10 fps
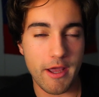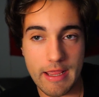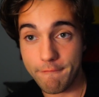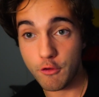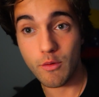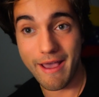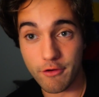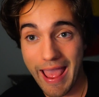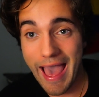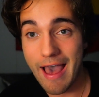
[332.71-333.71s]
but if you
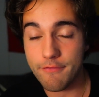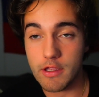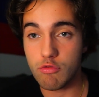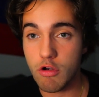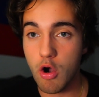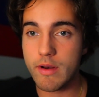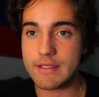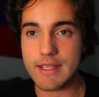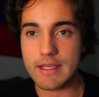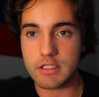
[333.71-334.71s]
ever have, you know
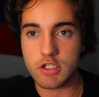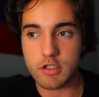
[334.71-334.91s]
what it's like